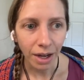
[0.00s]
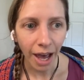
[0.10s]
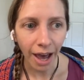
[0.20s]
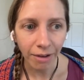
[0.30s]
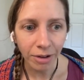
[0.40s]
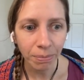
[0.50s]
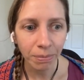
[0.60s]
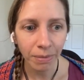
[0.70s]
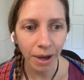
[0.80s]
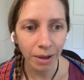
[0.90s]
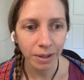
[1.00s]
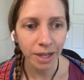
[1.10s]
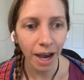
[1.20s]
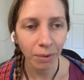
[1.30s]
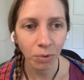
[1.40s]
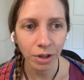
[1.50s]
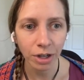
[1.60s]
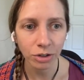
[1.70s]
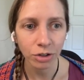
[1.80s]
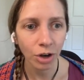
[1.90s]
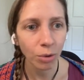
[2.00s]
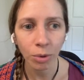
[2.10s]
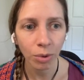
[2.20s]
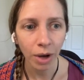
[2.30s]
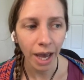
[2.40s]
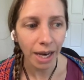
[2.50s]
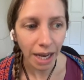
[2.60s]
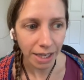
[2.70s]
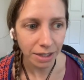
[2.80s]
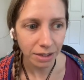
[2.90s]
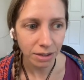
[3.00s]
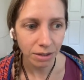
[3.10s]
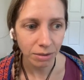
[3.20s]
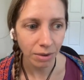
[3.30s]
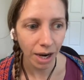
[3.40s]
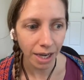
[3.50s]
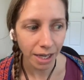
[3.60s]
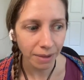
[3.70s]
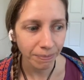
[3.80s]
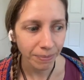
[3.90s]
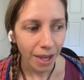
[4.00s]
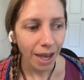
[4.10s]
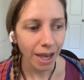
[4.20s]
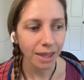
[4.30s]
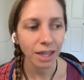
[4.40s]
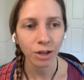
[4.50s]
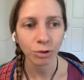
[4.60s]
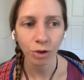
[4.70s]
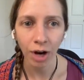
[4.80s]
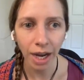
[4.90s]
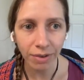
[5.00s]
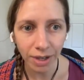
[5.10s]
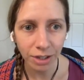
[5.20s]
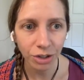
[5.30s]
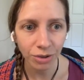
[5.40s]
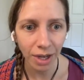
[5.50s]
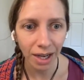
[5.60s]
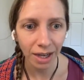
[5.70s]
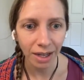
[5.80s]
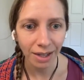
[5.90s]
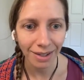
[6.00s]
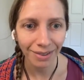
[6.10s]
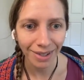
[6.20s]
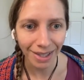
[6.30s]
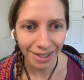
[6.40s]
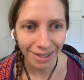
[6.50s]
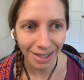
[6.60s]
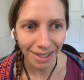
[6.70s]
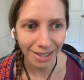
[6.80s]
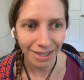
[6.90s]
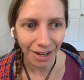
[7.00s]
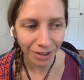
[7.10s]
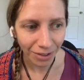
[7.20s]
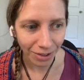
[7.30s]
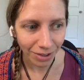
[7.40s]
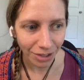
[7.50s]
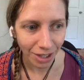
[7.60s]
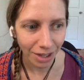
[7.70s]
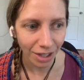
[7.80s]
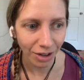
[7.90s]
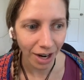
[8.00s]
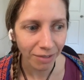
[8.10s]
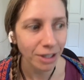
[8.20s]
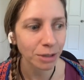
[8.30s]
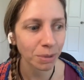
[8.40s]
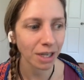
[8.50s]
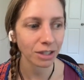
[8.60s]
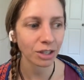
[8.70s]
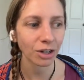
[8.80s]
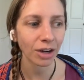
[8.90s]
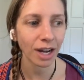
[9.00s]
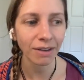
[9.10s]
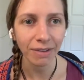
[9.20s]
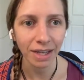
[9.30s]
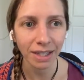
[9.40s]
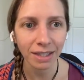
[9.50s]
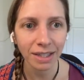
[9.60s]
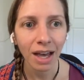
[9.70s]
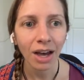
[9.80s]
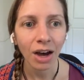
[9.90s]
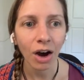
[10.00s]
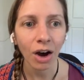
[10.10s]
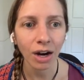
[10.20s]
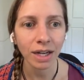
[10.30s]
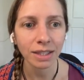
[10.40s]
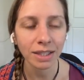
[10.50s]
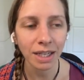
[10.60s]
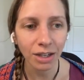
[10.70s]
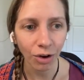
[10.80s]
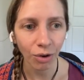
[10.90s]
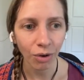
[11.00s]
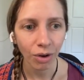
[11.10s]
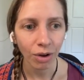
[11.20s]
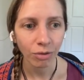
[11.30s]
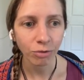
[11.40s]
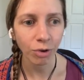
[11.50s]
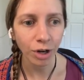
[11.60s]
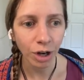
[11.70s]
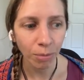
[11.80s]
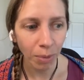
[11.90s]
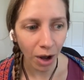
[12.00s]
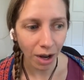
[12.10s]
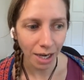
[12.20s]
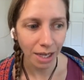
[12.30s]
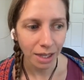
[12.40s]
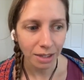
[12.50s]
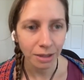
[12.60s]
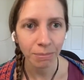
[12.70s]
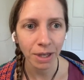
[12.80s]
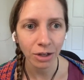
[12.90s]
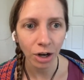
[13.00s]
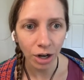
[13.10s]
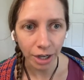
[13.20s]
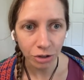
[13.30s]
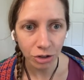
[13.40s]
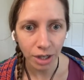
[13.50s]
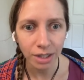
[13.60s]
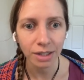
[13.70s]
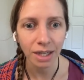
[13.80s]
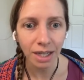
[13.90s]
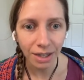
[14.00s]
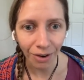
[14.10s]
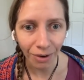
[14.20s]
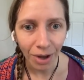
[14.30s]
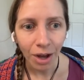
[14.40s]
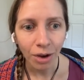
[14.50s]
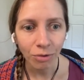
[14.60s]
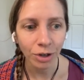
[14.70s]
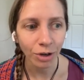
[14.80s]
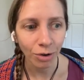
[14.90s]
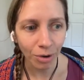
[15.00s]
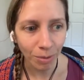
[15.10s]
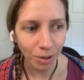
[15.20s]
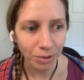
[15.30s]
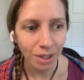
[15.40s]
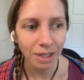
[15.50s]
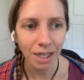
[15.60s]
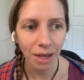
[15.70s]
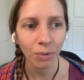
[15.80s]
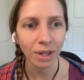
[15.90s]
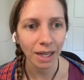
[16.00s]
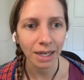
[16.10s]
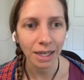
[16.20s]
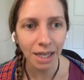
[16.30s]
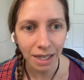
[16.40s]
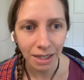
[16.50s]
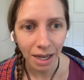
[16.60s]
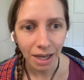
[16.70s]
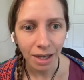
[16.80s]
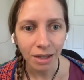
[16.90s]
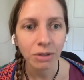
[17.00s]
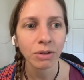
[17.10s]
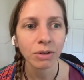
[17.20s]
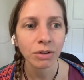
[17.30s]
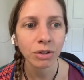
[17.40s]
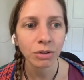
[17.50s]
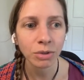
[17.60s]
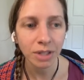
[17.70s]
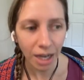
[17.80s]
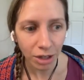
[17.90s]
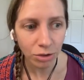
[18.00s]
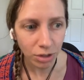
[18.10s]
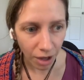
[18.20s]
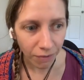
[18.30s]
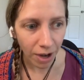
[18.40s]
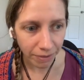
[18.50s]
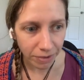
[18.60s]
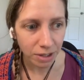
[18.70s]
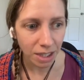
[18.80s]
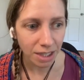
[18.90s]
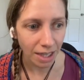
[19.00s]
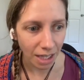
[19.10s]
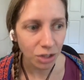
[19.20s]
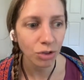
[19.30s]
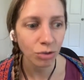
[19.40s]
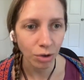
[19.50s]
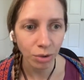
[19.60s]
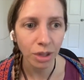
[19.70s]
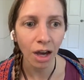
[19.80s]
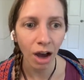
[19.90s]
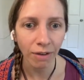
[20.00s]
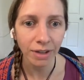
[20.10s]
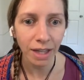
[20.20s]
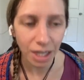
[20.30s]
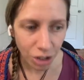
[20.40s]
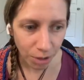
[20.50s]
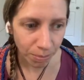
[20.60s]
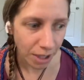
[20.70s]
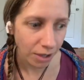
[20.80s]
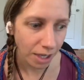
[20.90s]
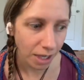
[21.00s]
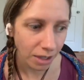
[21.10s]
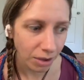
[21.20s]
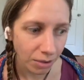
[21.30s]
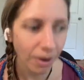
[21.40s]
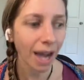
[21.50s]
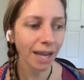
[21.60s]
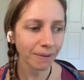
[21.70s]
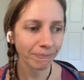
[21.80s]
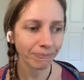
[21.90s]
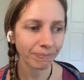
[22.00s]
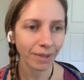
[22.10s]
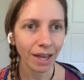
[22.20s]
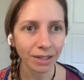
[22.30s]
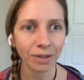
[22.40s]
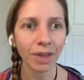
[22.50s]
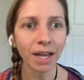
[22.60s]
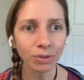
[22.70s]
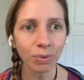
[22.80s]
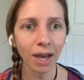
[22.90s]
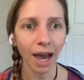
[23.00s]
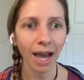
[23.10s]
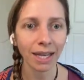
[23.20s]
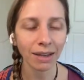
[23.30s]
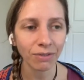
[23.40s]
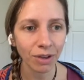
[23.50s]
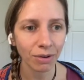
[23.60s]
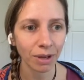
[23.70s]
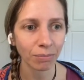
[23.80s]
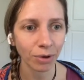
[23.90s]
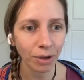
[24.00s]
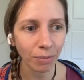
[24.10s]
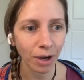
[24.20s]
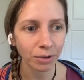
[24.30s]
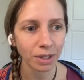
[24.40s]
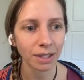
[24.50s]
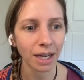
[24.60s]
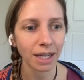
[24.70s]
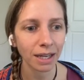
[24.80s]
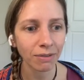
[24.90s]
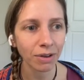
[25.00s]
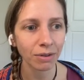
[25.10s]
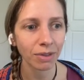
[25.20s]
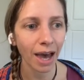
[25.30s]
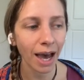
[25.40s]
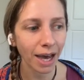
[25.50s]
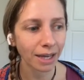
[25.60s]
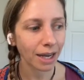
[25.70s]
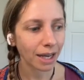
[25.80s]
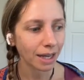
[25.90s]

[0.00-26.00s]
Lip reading: have a time where there's no headaches, right? And then those cravings you get to indulge in the cravings, because the cravings are a signal for your body to be nourished, a signal for your hormones to get what they need to set yourself up for success through the ovulation period, right? So that's what I give you in Primrose, is I give you that